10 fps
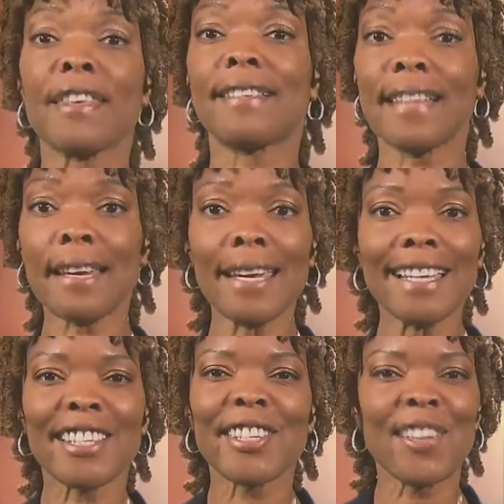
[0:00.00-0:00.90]
the city
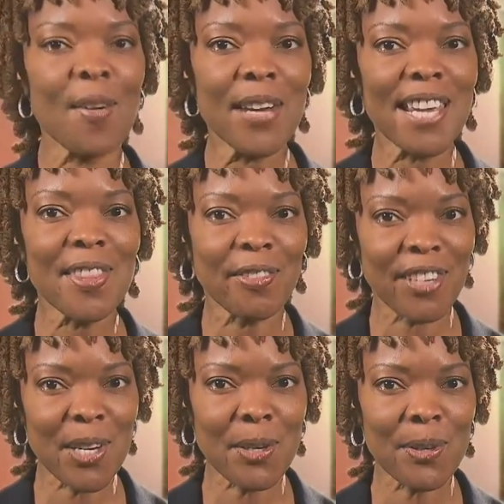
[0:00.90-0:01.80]
and soak in the
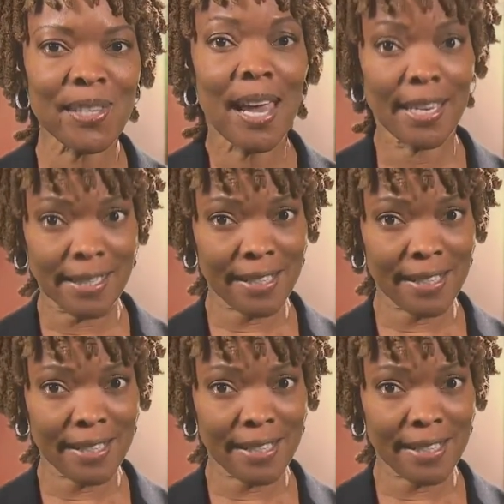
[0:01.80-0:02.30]
views and